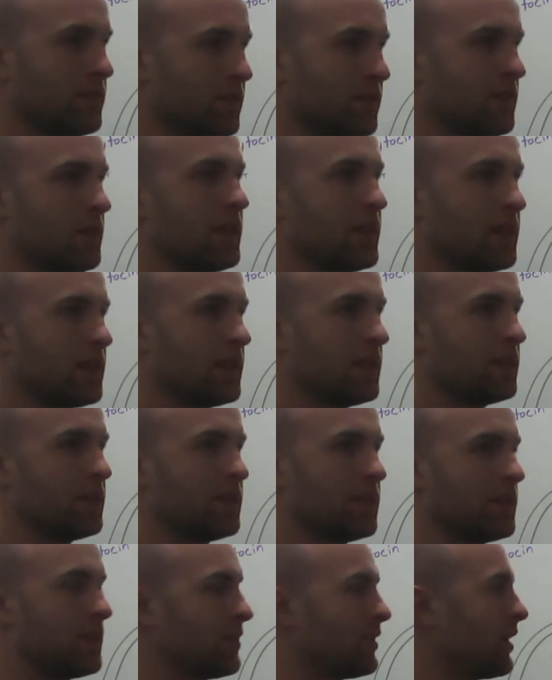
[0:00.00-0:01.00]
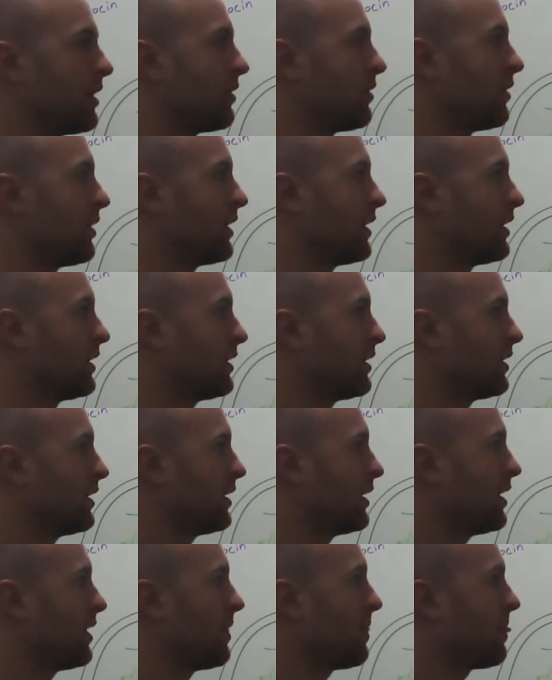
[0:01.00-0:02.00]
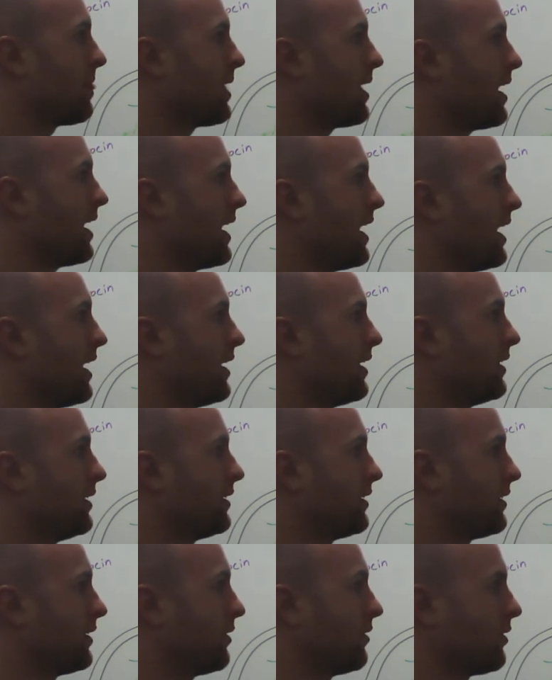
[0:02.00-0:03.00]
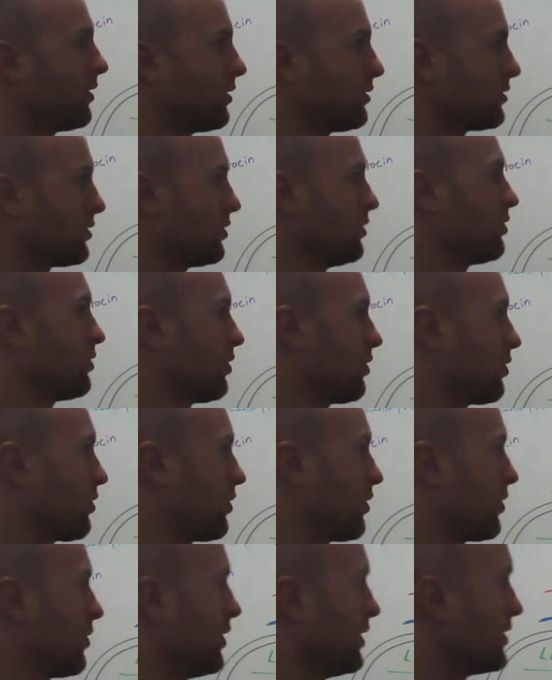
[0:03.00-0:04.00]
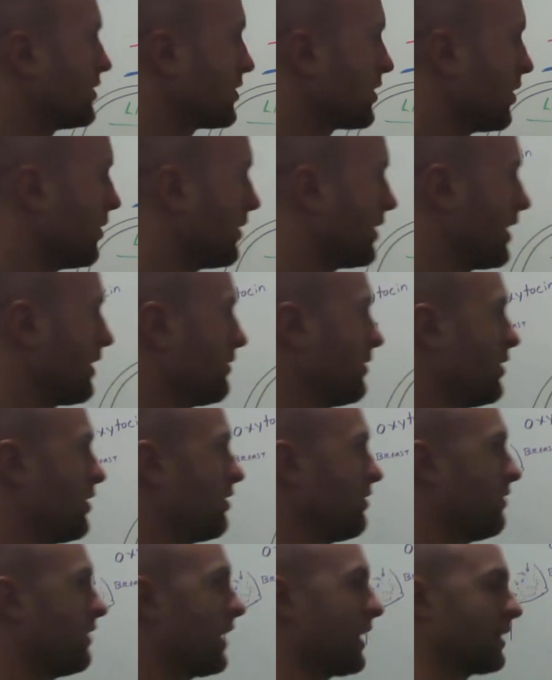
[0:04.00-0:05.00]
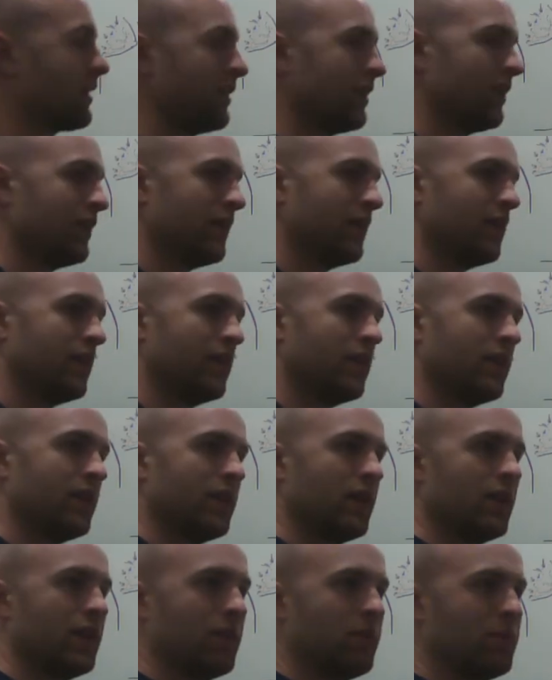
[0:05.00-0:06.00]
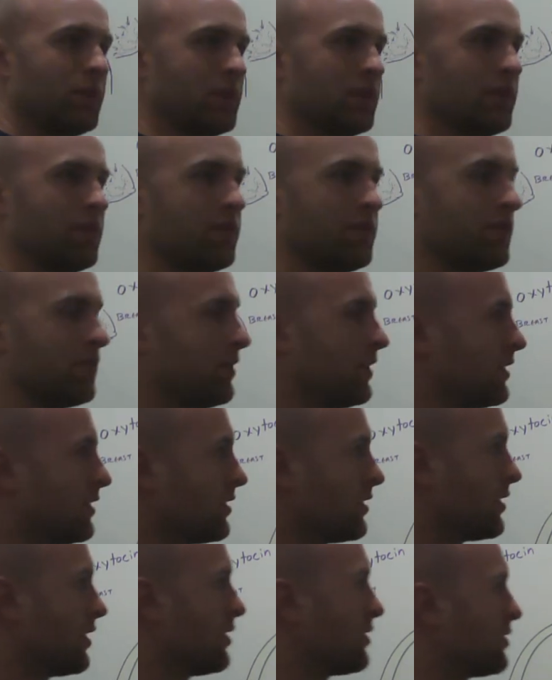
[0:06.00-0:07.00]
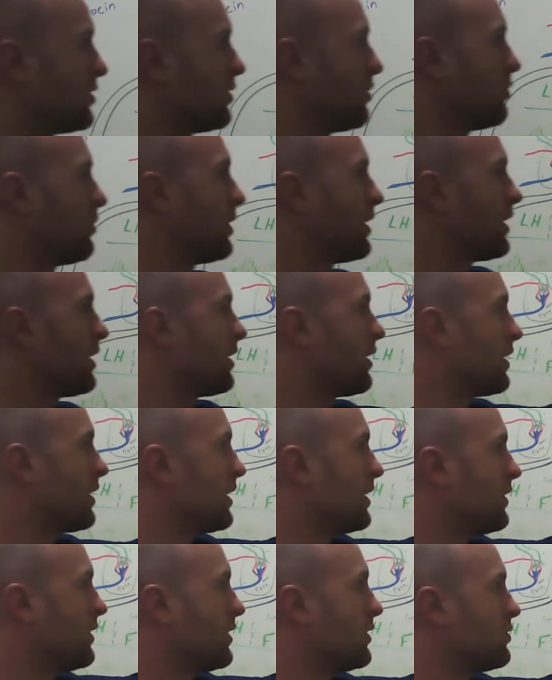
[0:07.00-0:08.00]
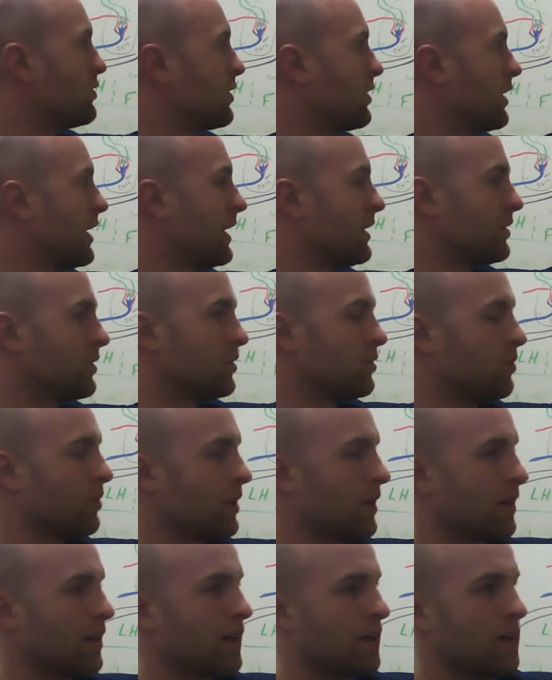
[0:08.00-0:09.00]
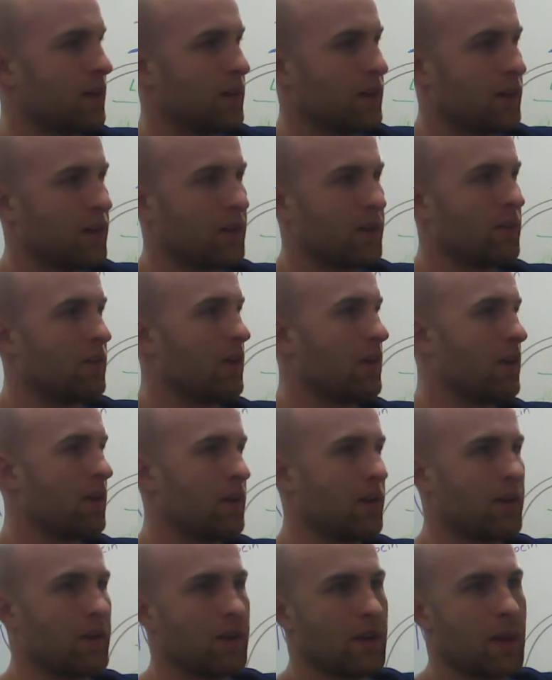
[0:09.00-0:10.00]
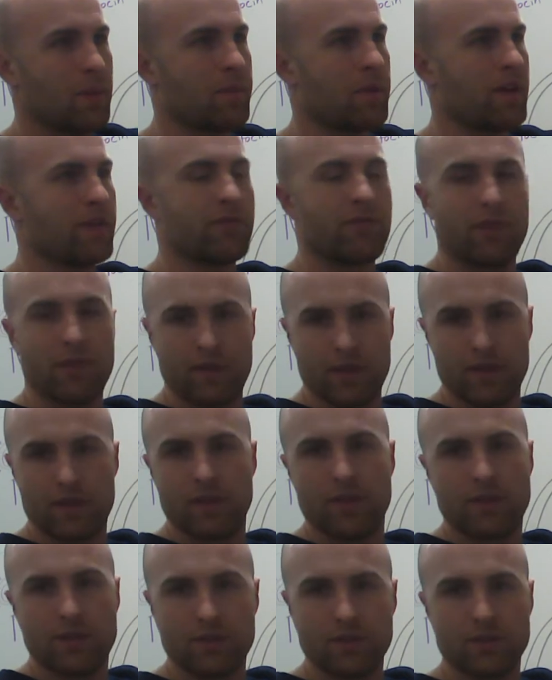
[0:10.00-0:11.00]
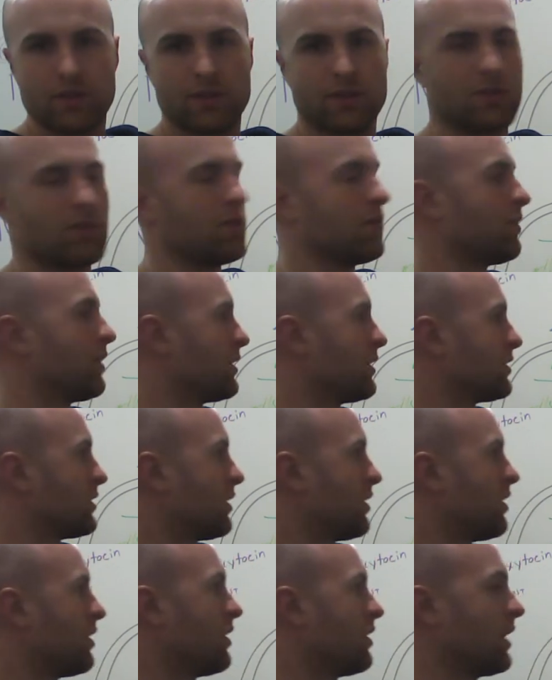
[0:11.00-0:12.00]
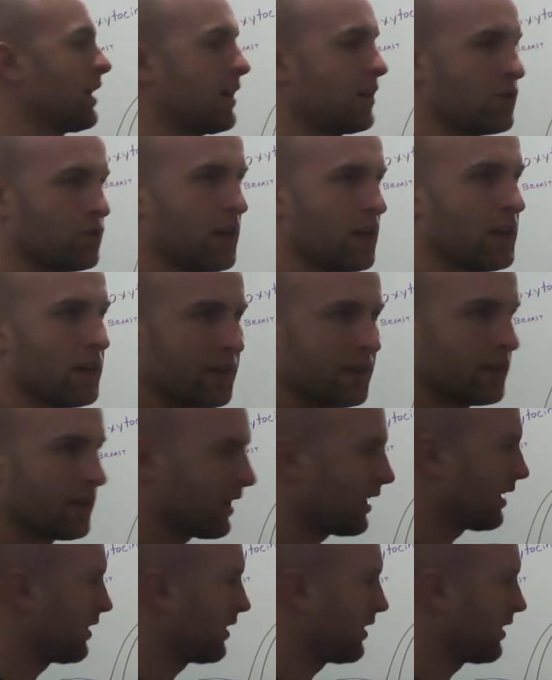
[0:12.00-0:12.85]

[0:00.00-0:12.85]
like a steroid. And those glucocorticoids go and have their effect. I believe this is also where, in the adrenal glands, is where epinephrine and those sort of things are, like adrenaline kind